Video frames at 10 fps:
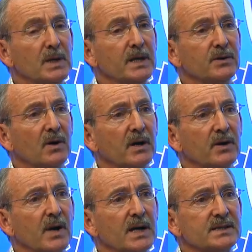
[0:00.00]
$1 million
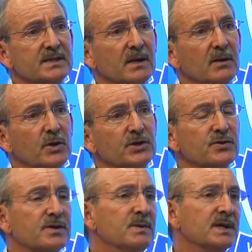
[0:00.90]
race, which
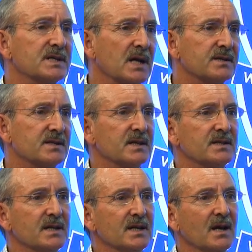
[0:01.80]
used to be at Sun
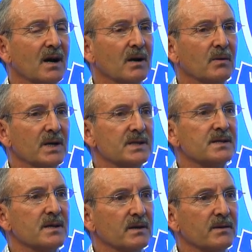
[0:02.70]
City, is
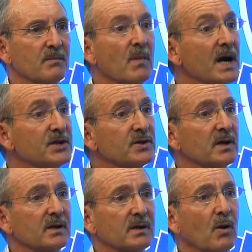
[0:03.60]
the
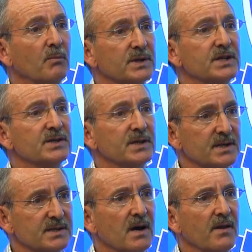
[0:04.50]
major competition
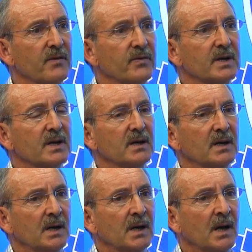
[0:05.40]
in South Africa.
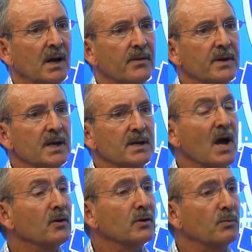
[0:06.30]
The
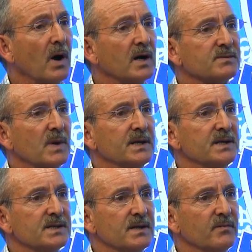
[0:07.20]
total prize
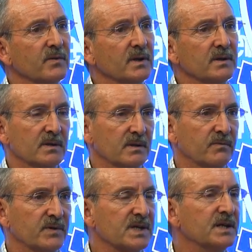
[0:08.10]
money is in the
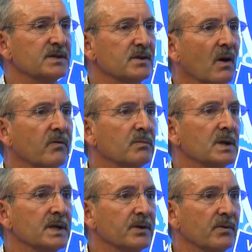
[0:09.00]
vicinity of $1
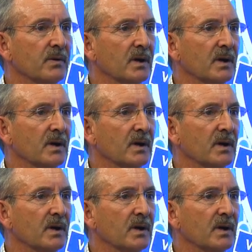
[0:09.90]
million